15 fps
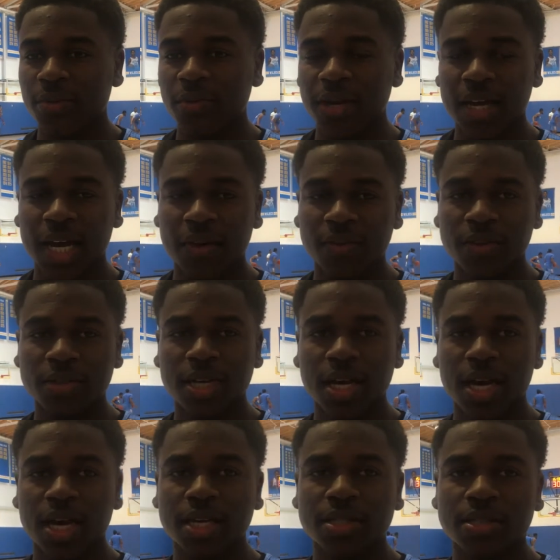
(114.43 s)
we didn't have those
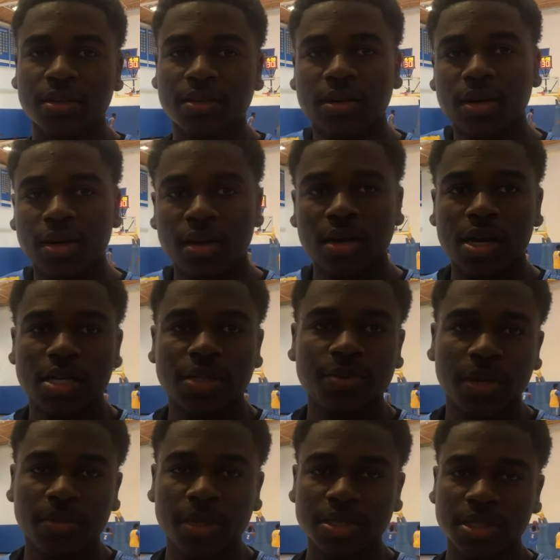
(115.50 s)
guys, so it's
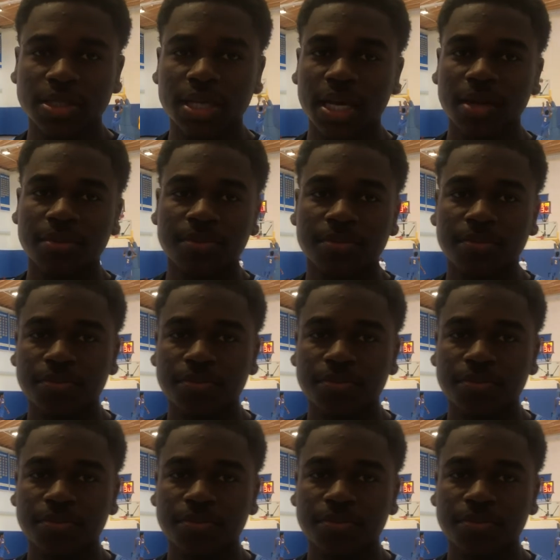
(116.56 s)
pretty much the same.